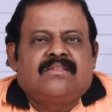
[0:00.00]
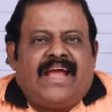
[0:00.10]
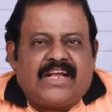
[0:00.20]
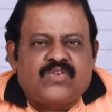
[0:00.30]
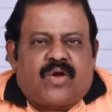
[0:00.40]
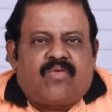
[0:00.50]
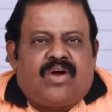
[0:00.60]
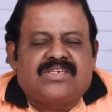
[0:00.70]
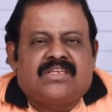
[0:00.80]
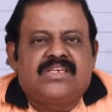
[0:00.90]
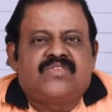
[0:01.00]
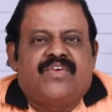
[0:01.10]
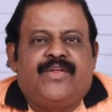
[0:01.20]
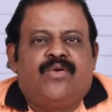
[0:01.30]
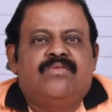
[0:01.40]
Thanks for watching this
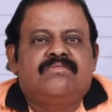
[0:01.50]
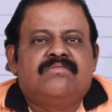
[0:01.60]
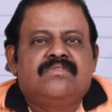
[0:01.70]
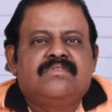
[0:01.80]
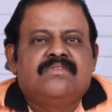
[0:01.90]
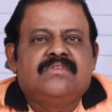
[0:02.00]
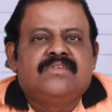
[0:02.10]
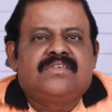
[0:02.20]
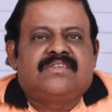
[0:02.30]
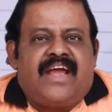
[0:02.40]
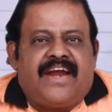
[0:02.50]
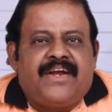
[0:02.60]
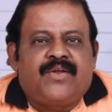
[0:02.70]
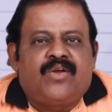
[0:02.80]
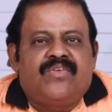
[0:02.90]
video. Stay
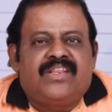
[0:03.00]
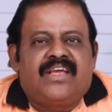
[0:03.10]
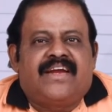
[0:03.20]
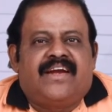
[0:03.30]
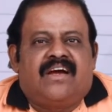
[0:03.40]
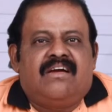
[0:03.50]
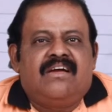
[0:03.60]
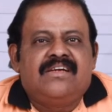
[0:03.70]
in tune with Ekeeda